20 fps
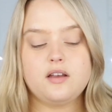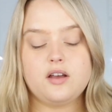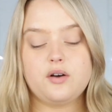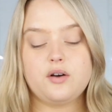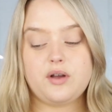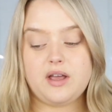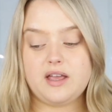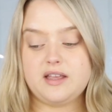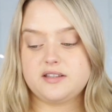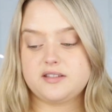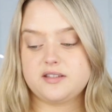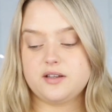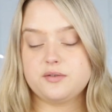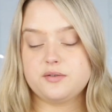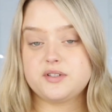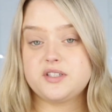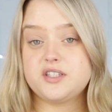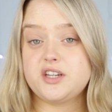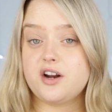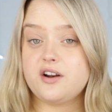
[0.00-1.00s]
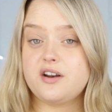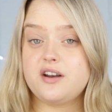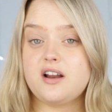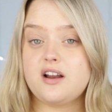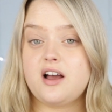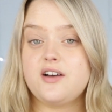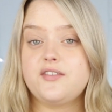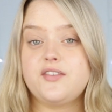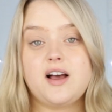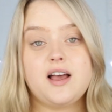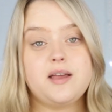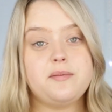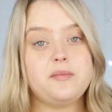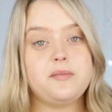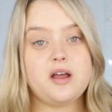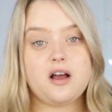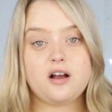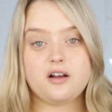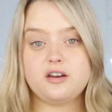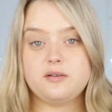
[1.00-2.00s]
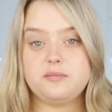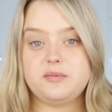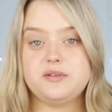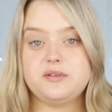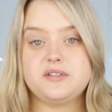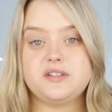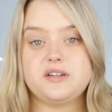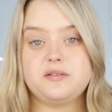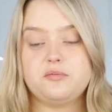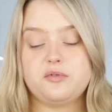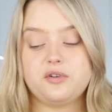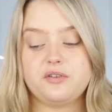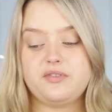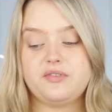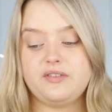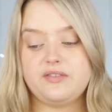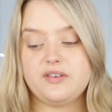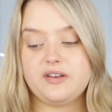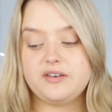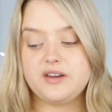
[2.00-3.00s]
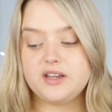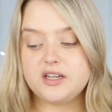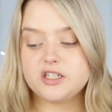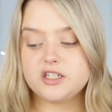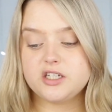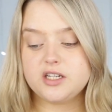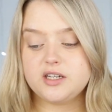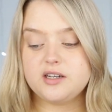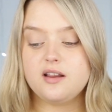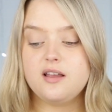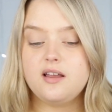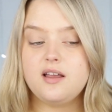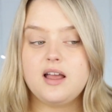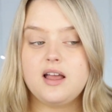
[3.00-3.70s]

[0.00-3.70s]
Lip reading: Okay, so starting off, I'm not going to be using a Morphe foundation.